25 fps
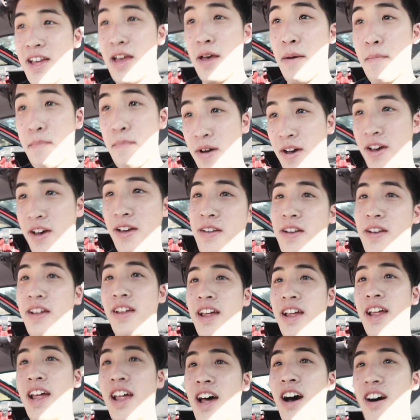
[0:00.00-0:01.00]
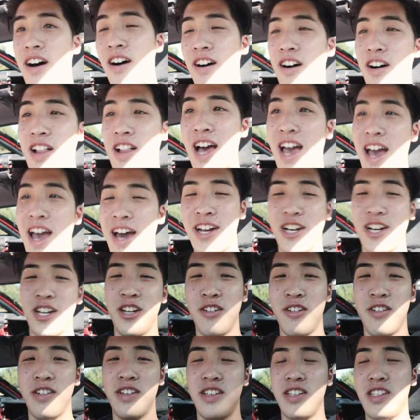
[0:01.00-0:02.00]
But all I had to
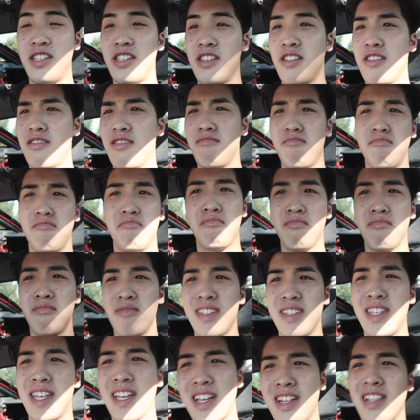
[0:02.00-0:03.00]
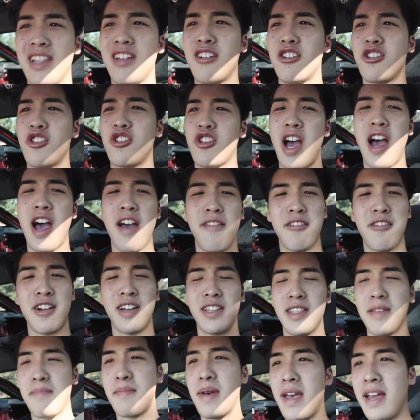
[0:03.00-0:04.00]
do is take a little drive
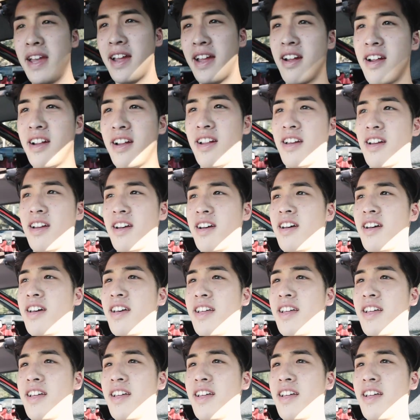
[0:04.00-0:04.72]
around the Bay Area.